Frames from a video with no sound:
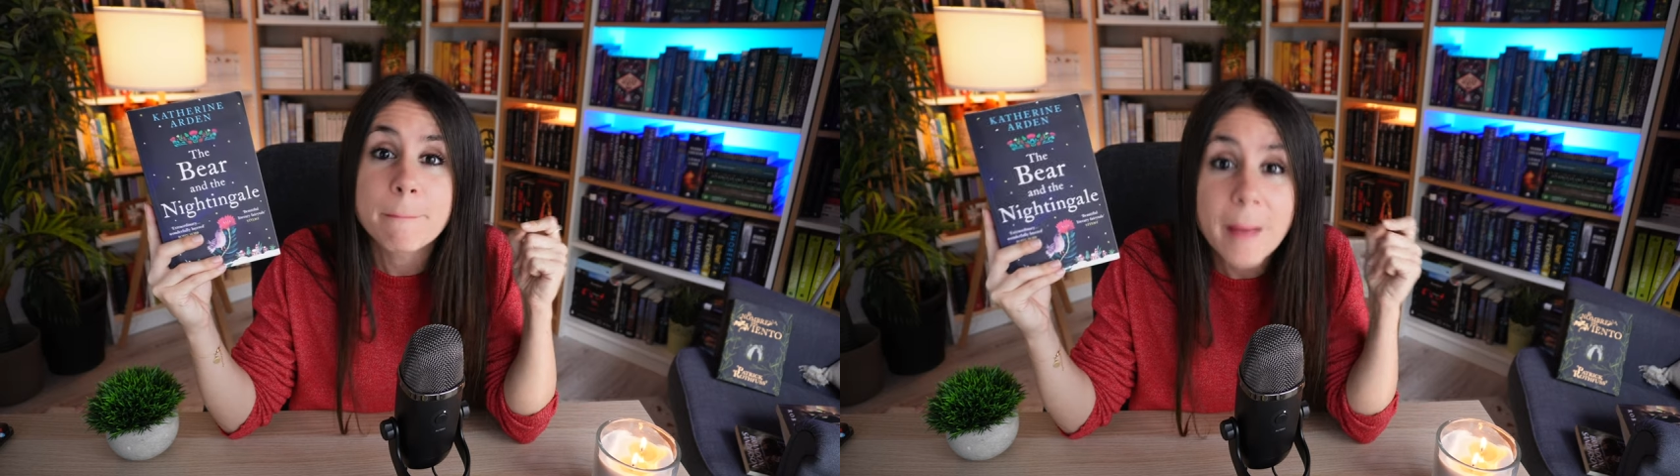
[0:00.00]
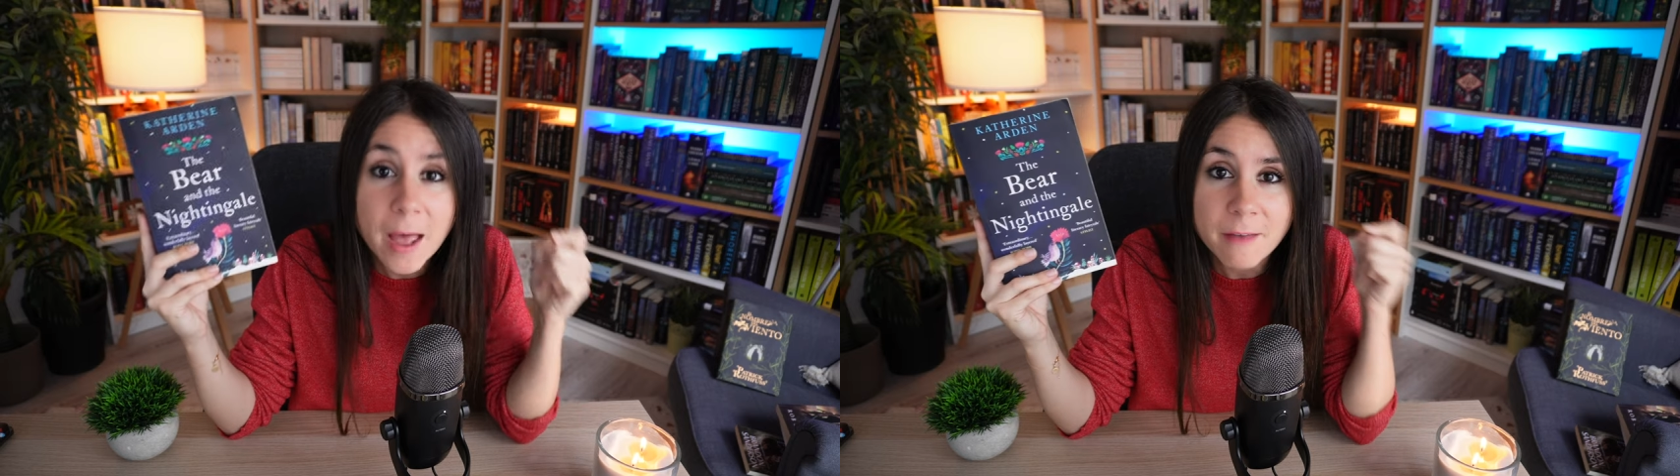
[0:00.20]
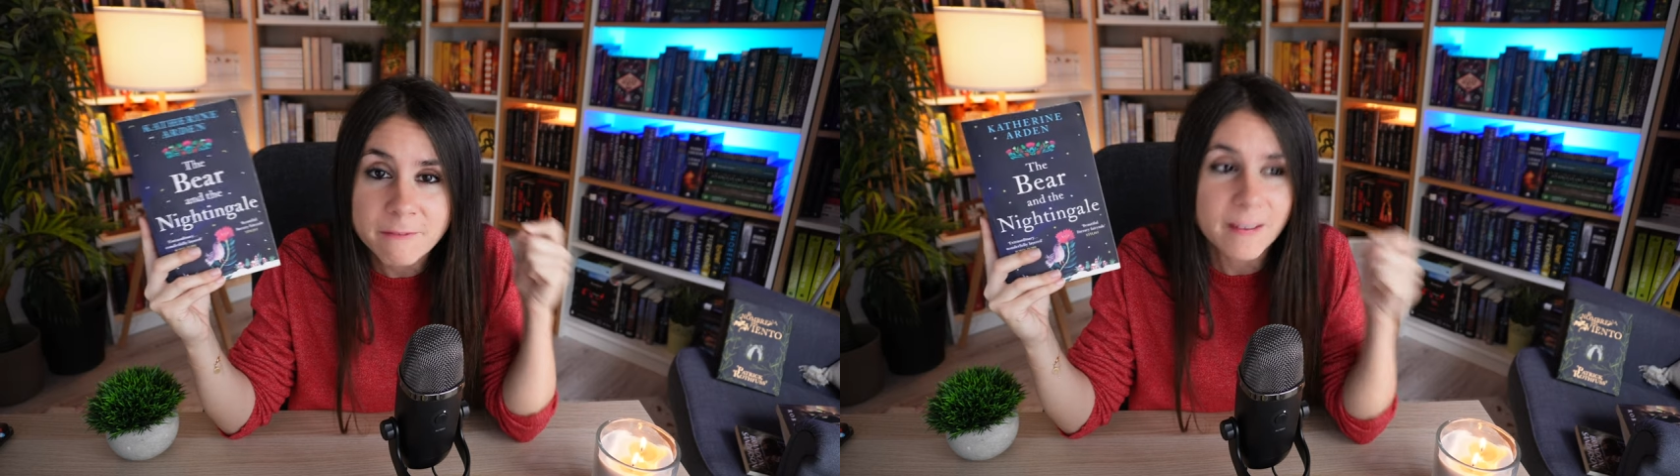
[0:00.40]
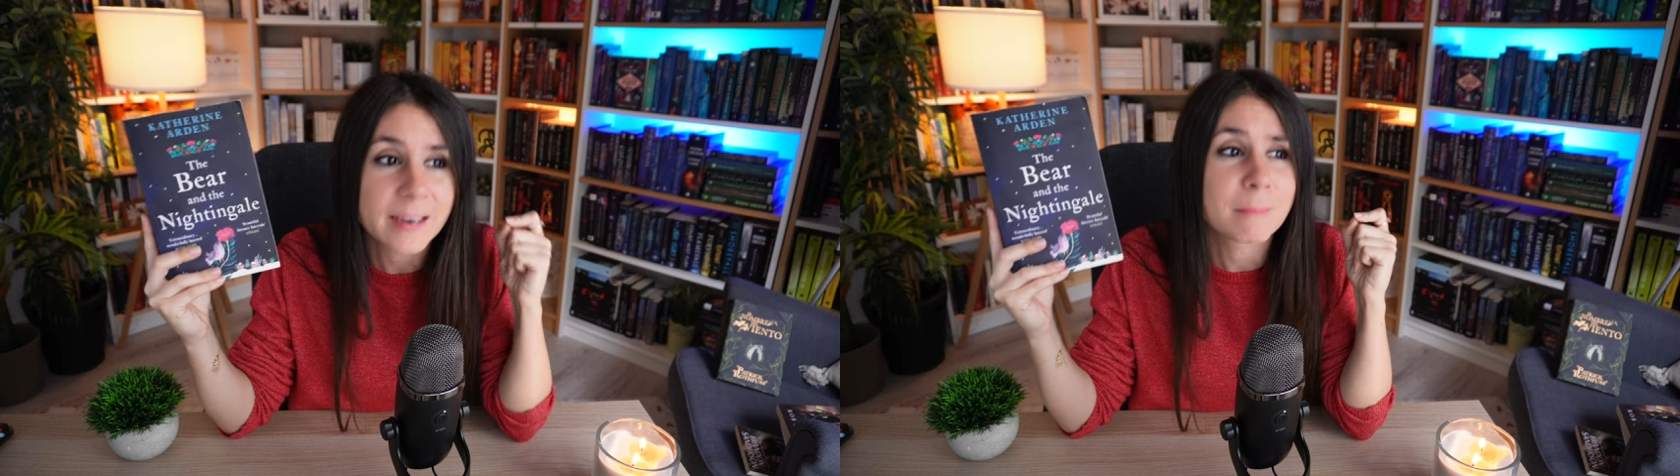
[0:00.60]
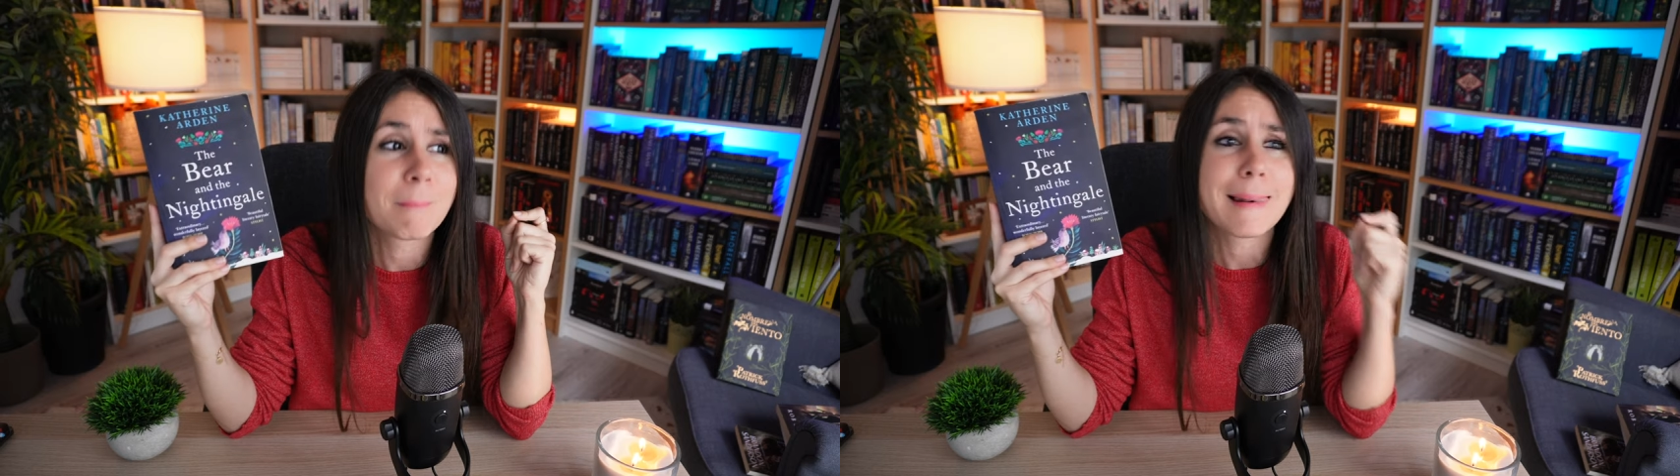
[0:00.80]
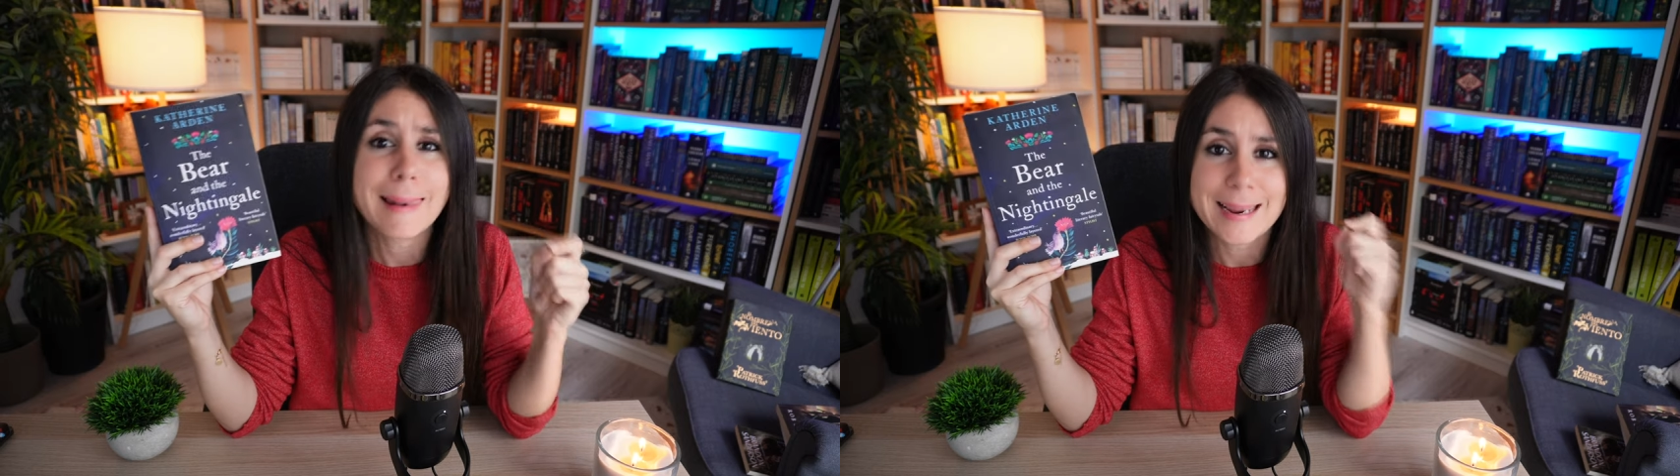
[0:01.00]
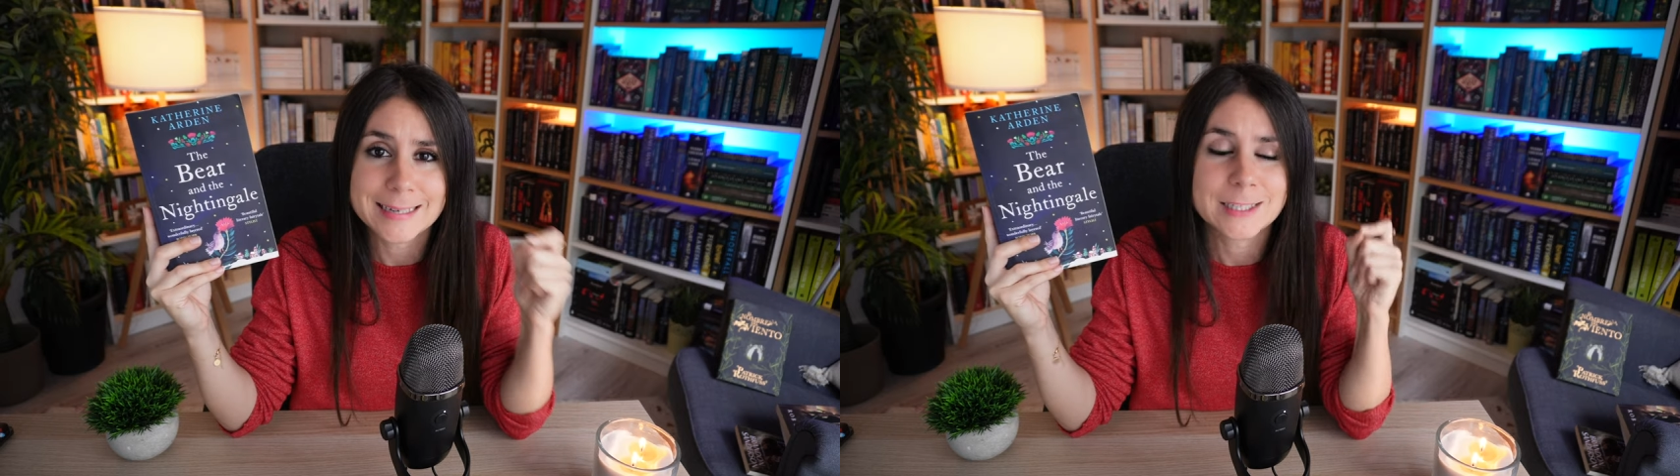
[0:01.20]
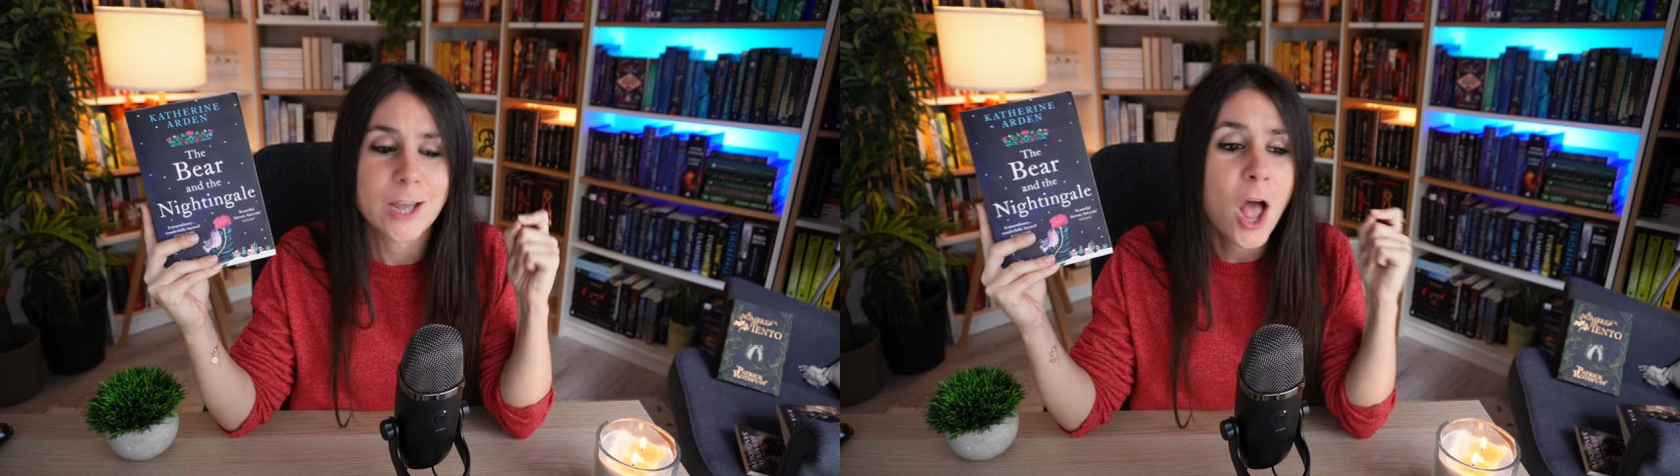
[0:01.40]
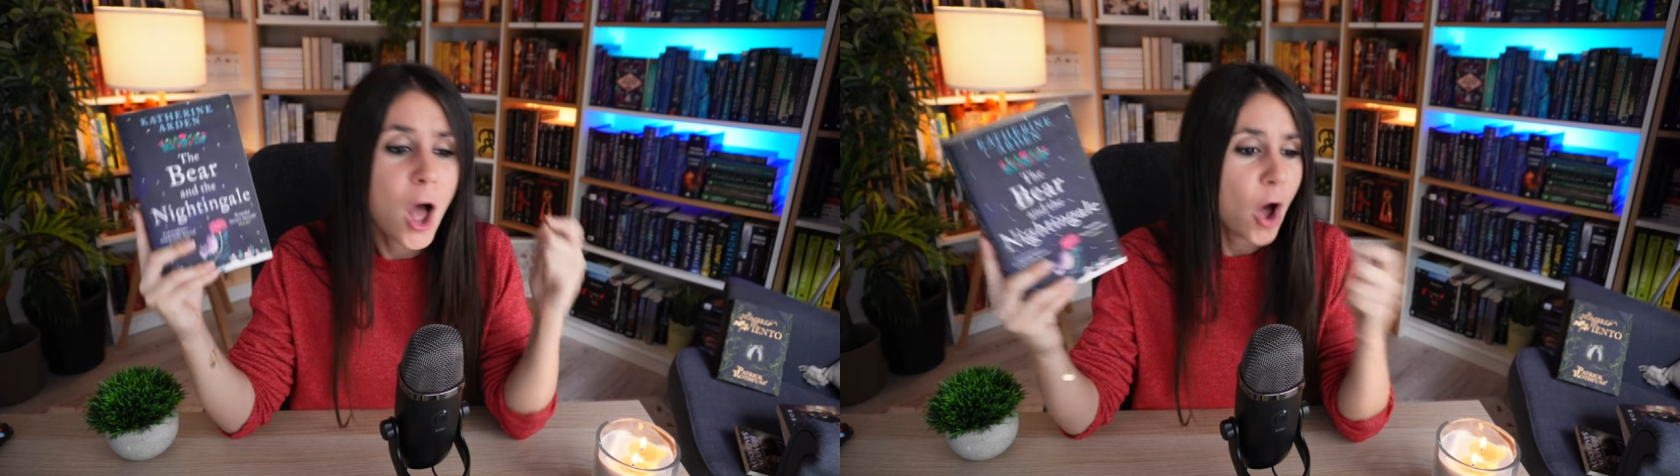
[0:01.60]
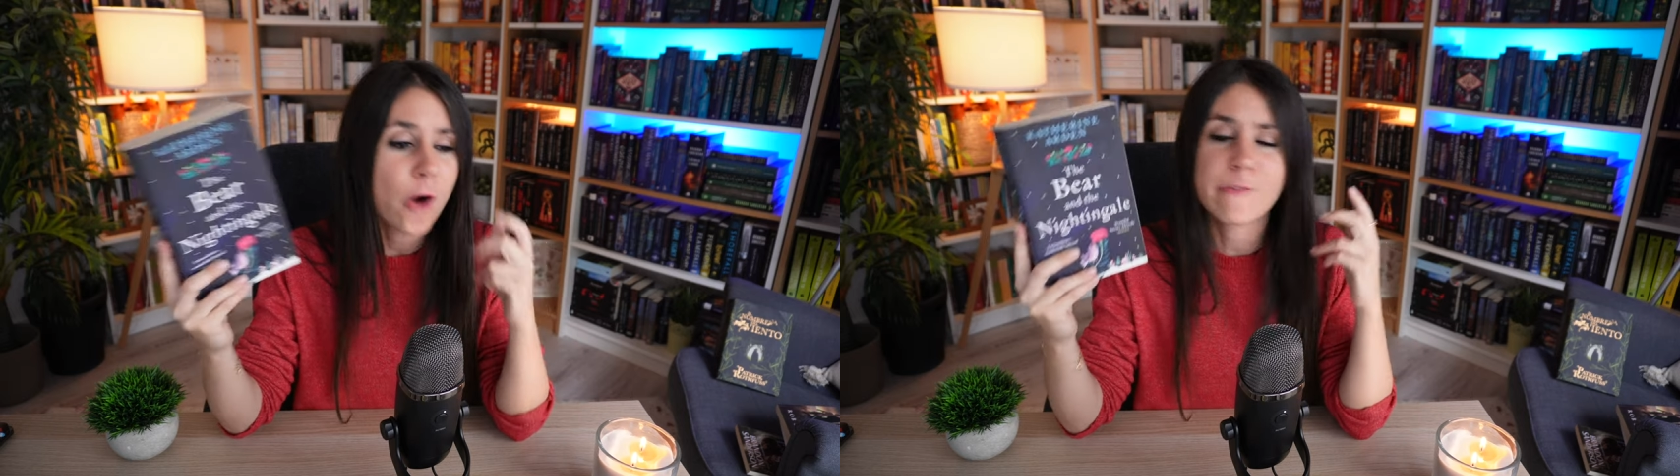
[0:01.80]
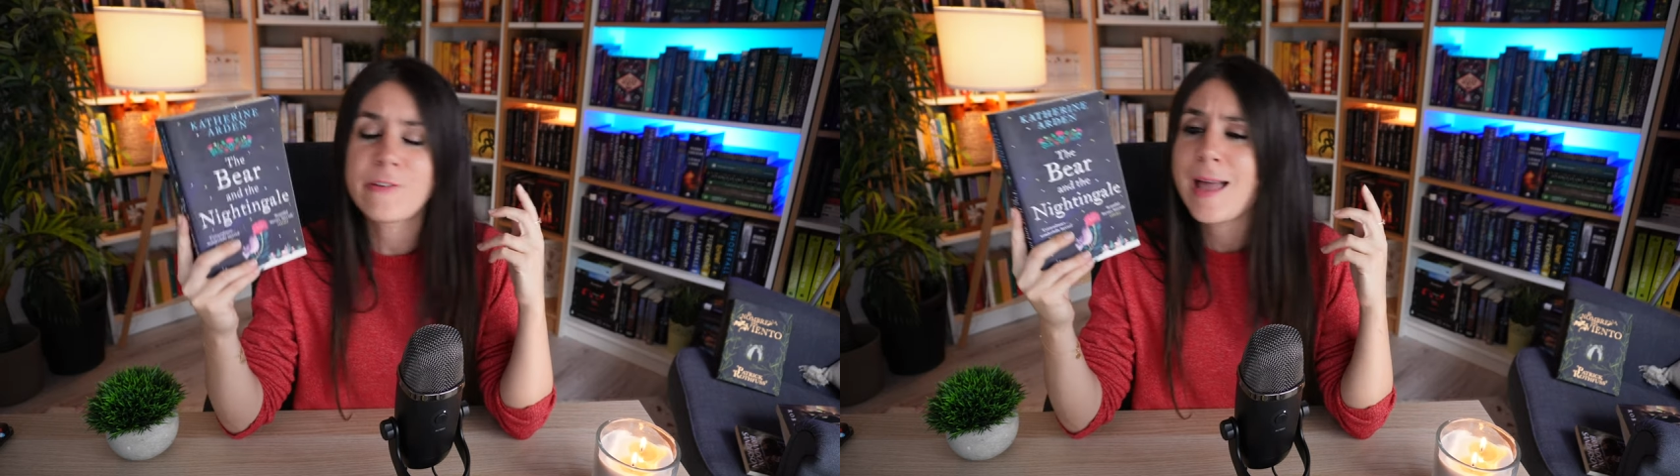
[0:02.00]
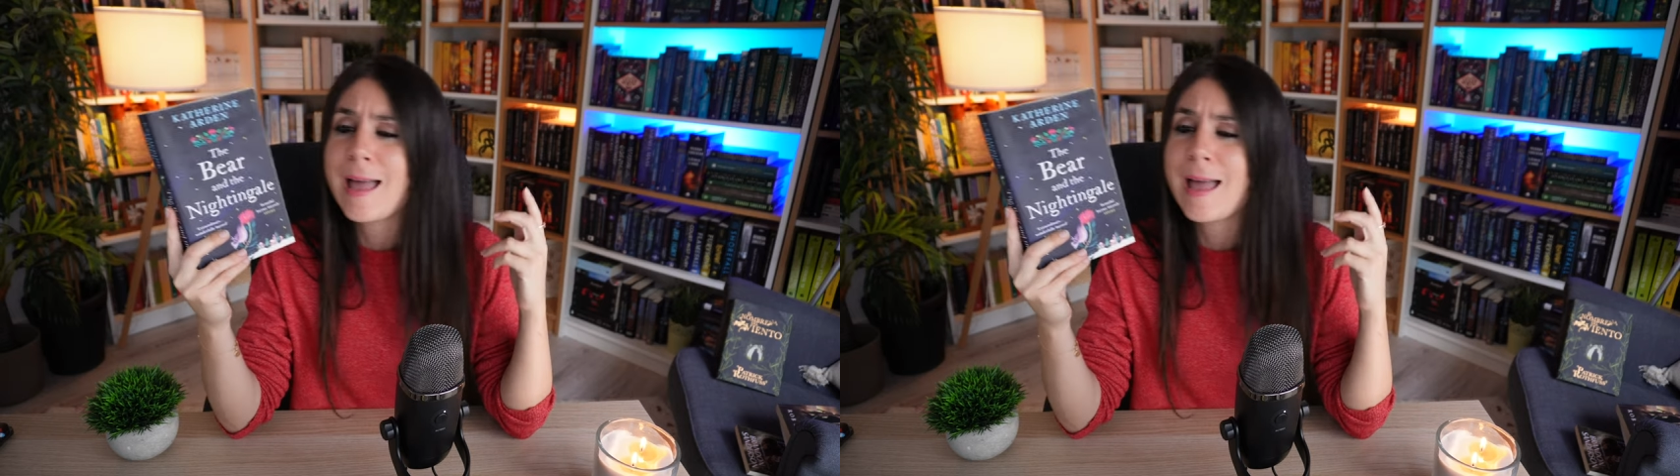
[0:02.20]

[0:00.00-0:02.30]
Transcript: perfect blend of